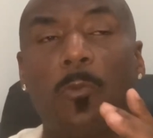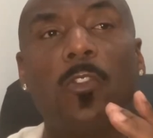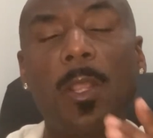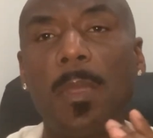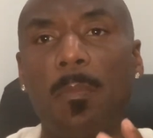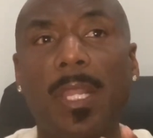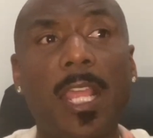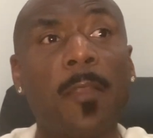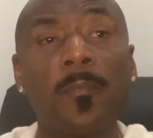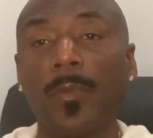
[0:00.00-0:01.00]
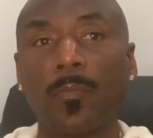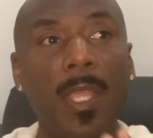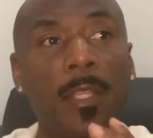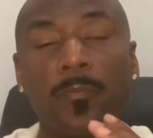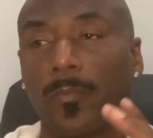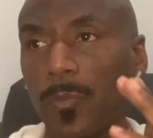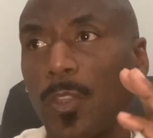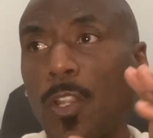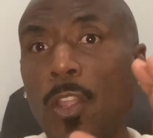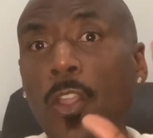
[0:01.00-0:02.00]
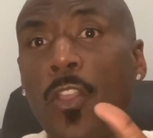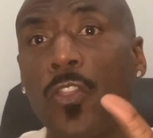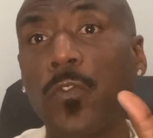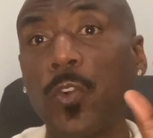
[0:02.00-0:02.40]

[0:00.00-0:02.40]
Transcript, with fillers: What, what I mean by that, the